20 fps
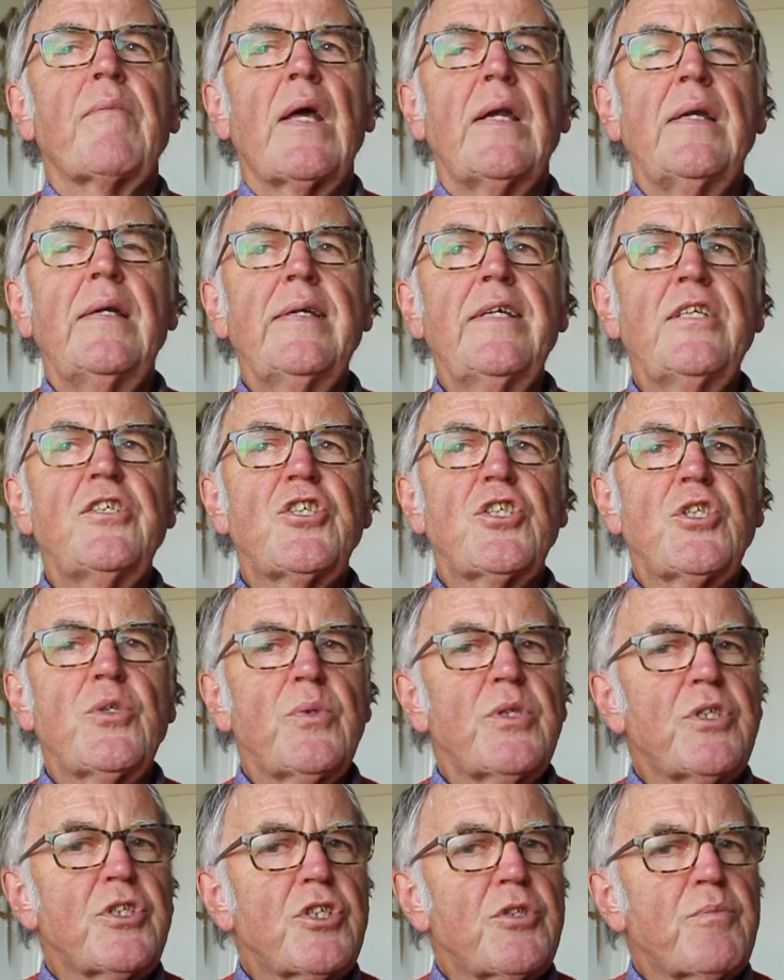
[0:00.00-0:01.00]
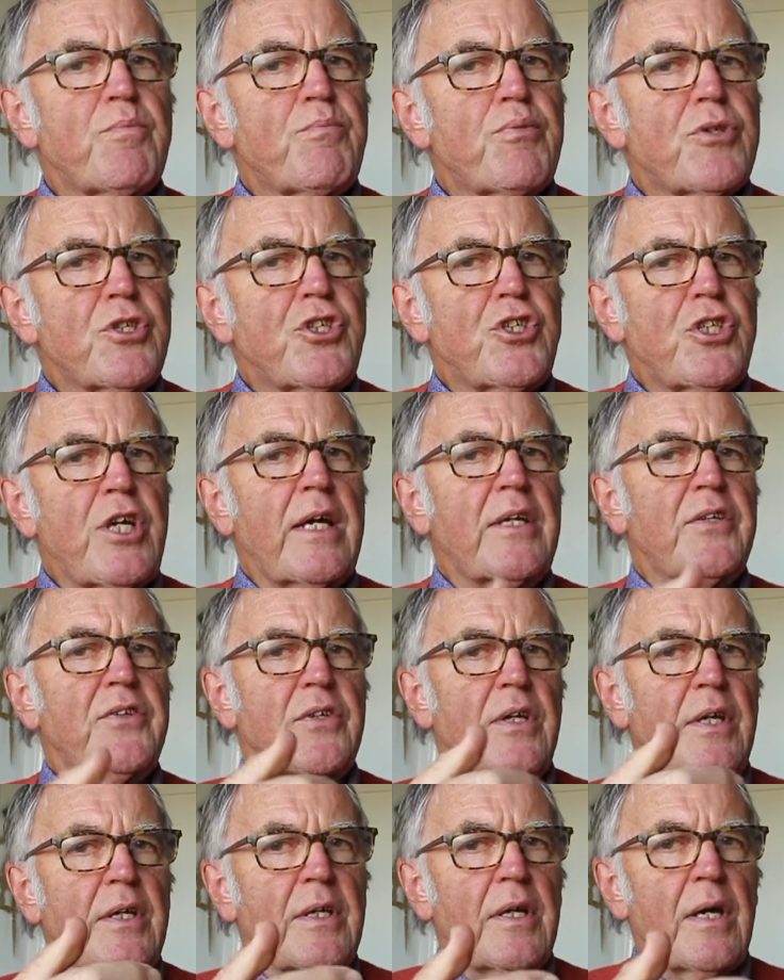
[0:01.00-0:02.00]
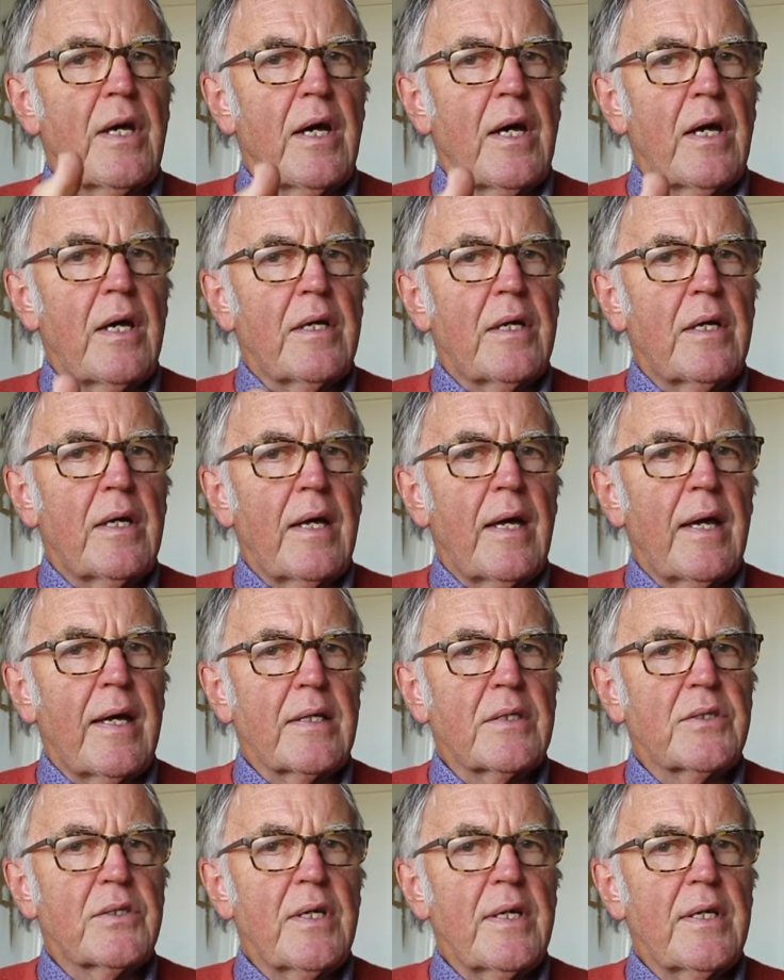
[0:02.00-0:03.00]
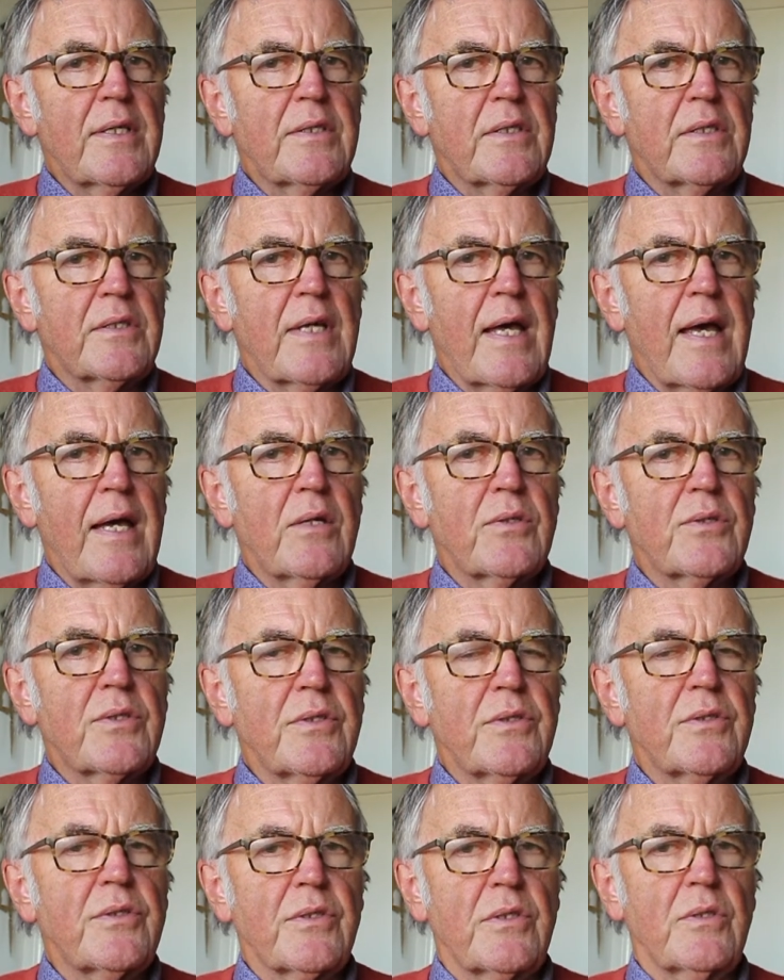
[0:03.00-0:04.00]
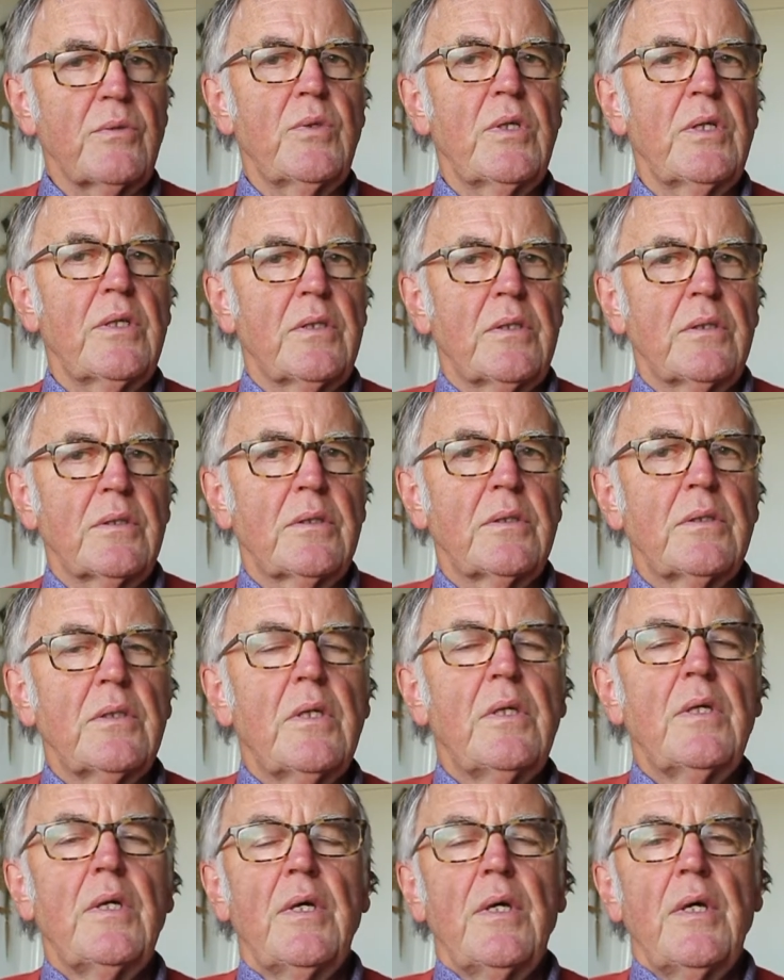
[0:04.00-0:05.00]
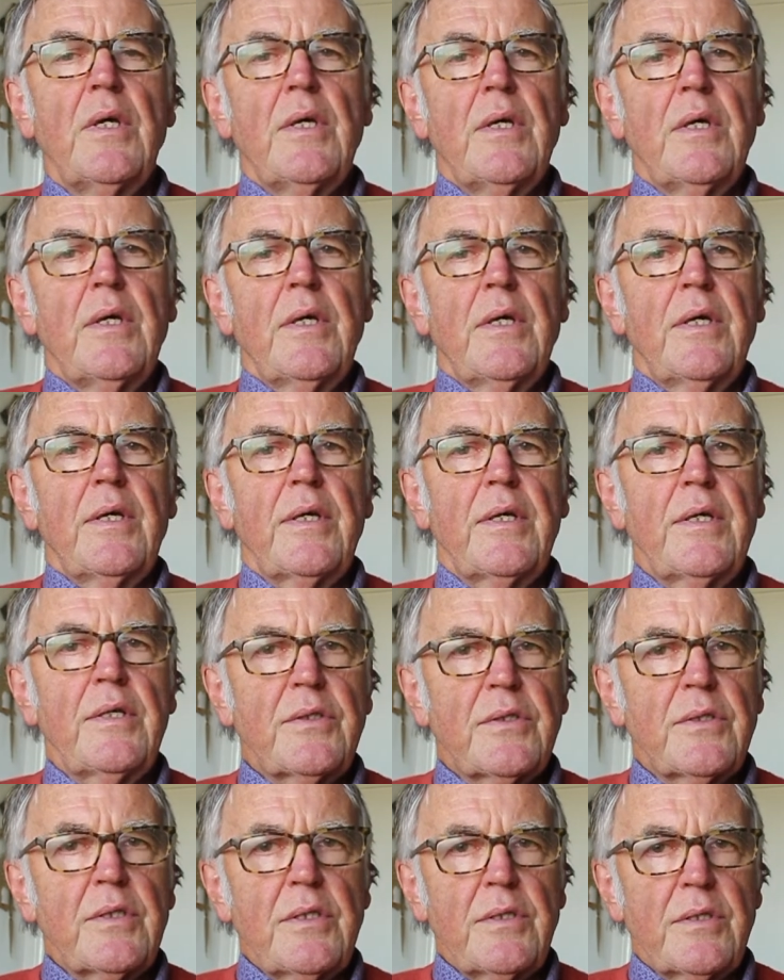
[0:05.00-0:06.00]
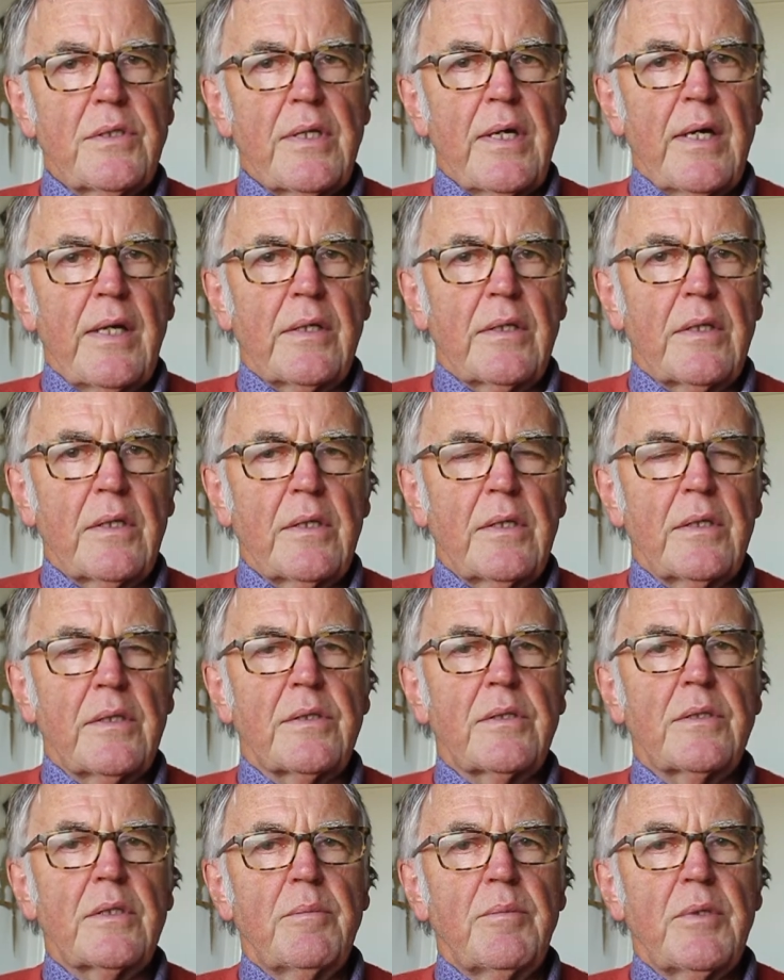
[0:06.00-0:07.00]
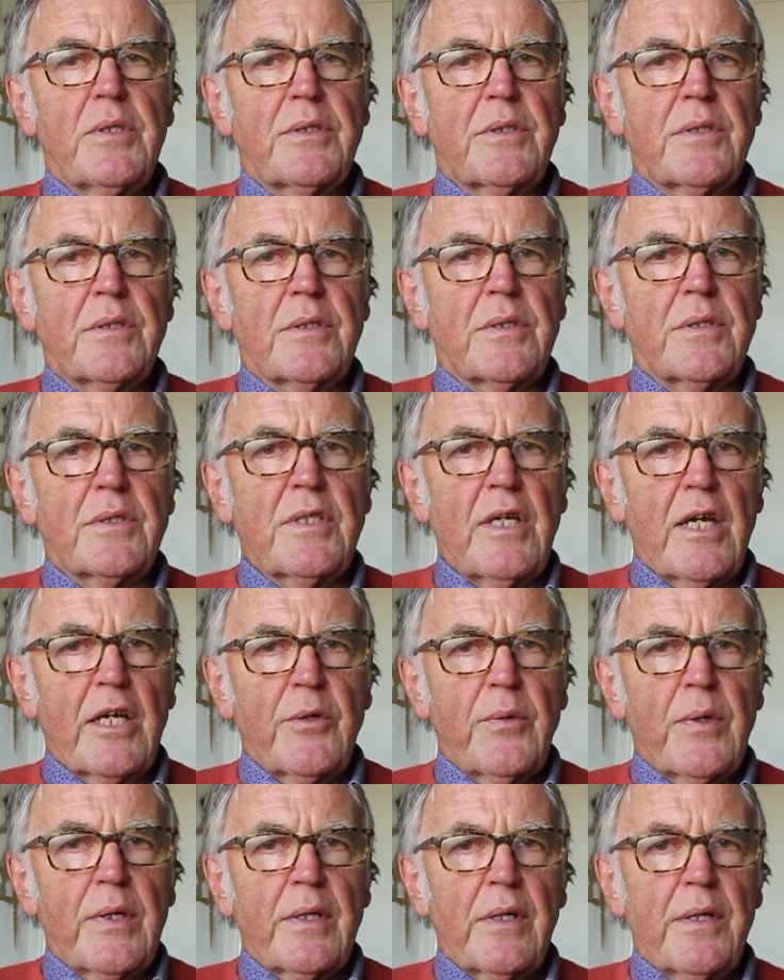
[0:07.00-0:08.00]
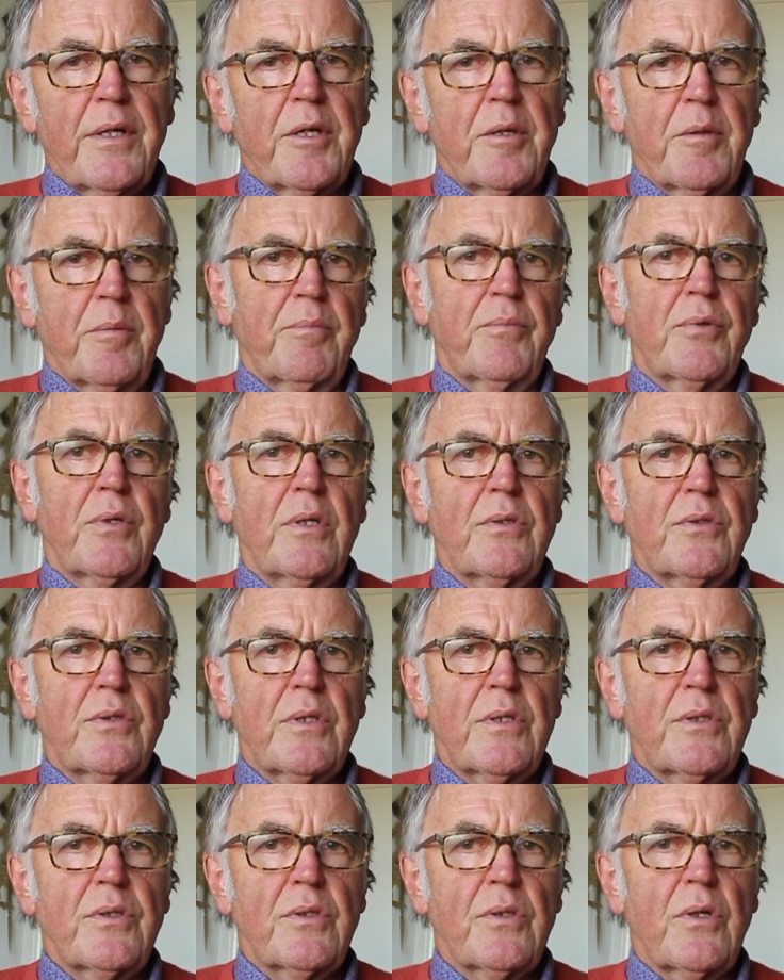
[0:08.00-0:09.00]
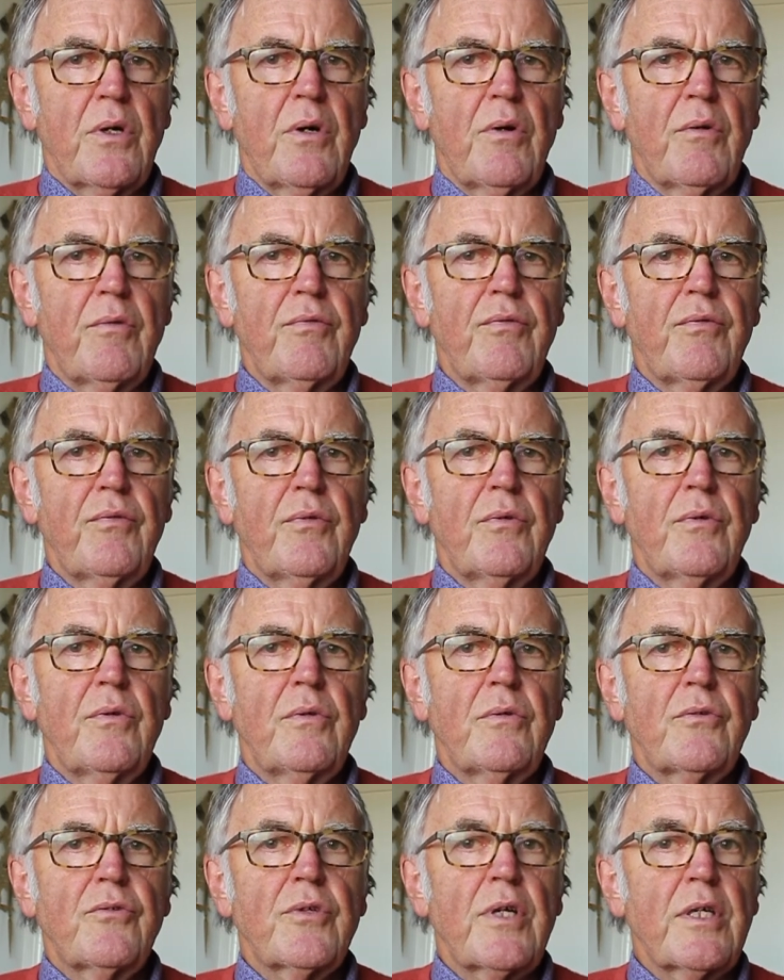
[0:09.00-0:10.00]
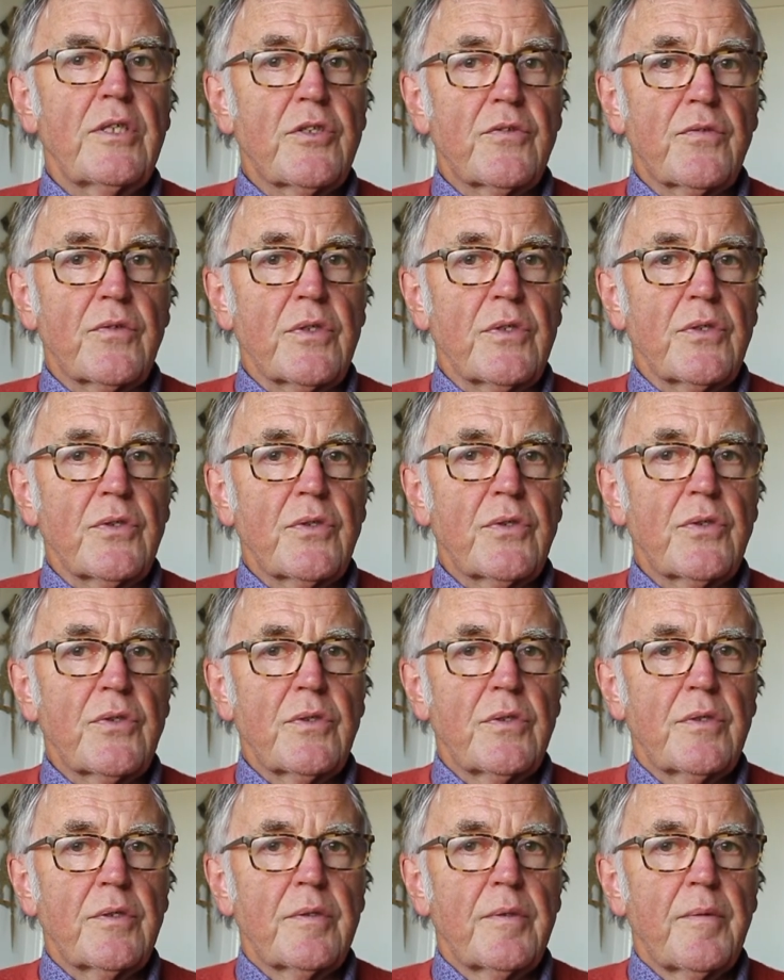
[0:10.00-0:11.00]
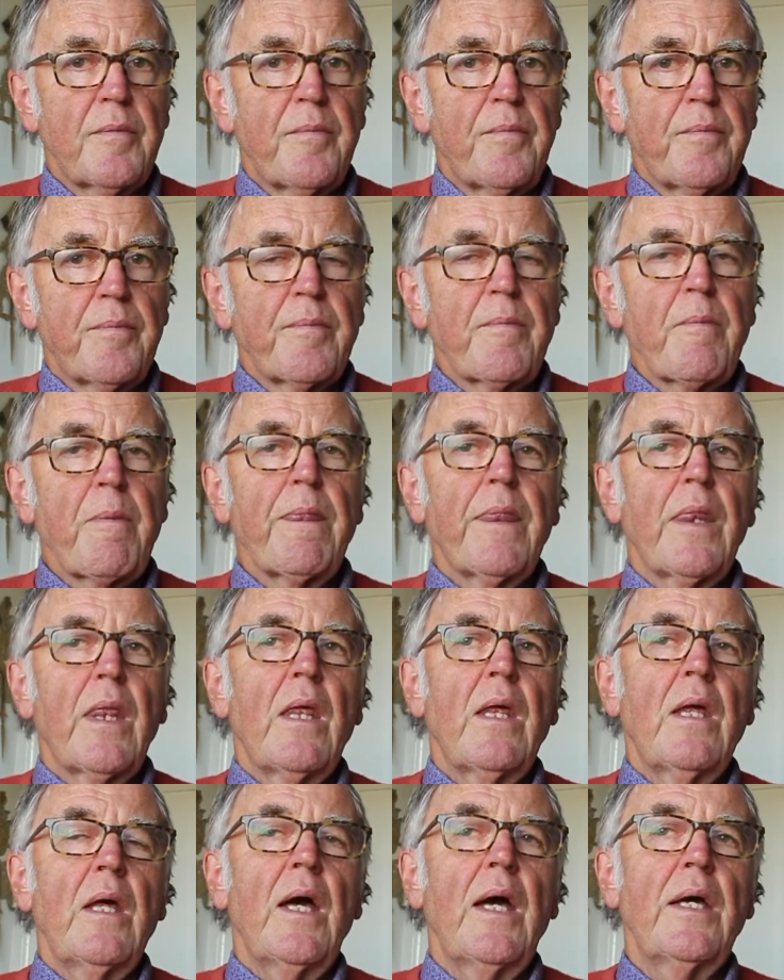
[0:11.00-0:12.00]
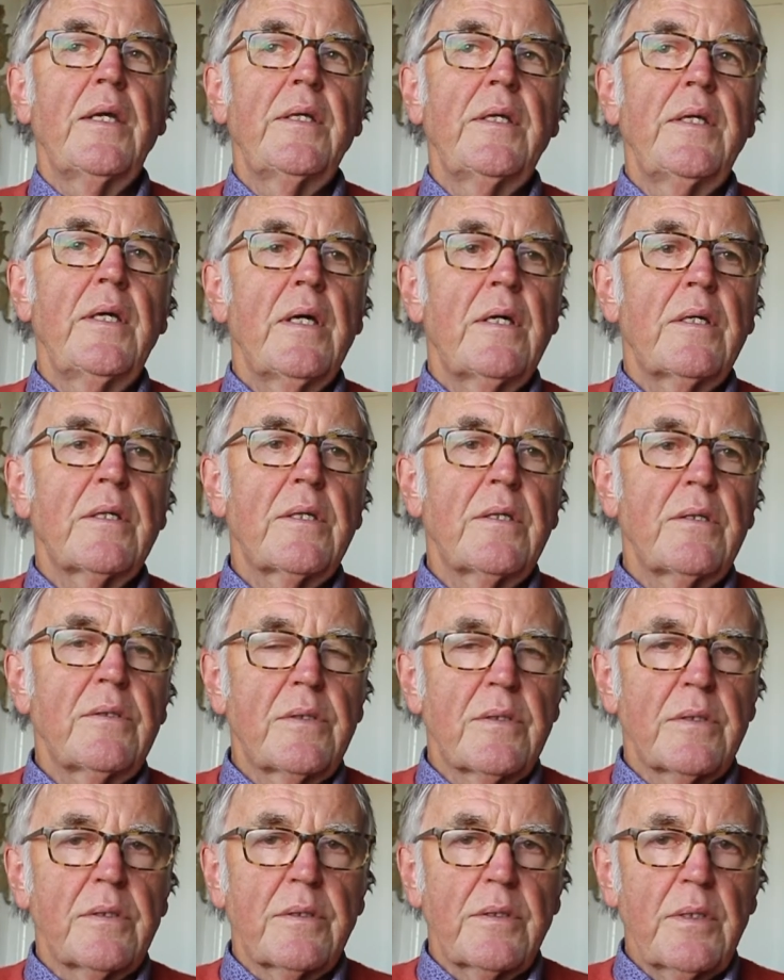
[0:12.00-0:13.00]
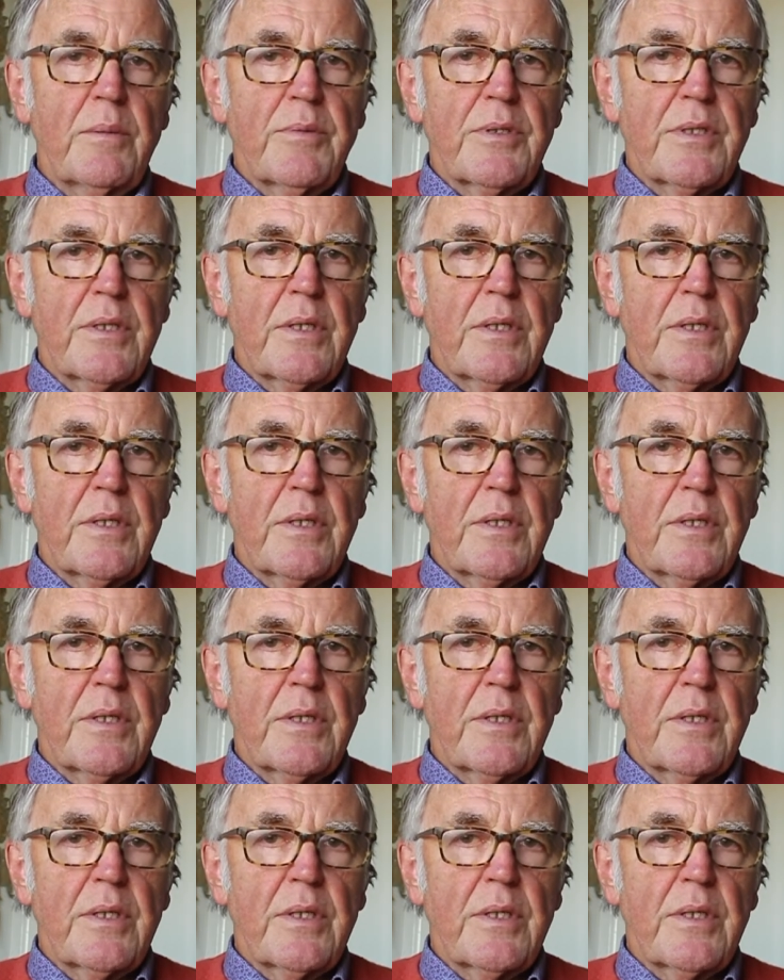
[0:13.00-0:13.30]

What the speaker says: leads to us projecting our anxieties out into the world. He sees that as similar to the psychoanalytic process of transference. And he argues that some of